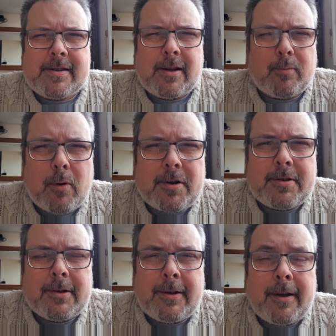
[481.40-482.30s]
said what?
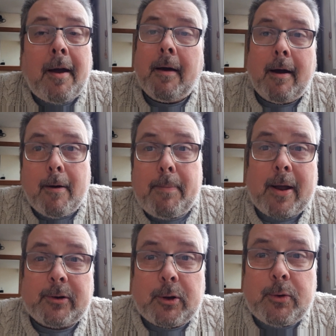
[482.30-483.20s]

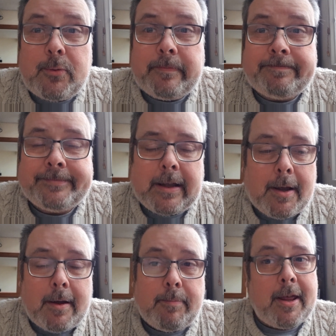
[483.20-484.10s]
About who?
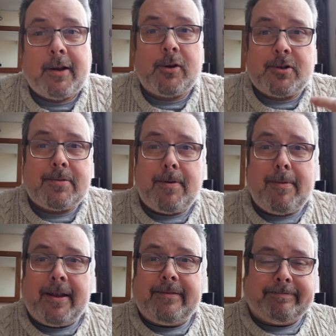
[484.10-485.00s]
But that could just be
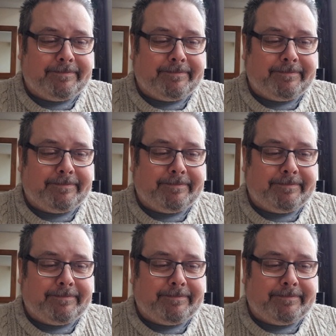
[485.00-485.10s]
me.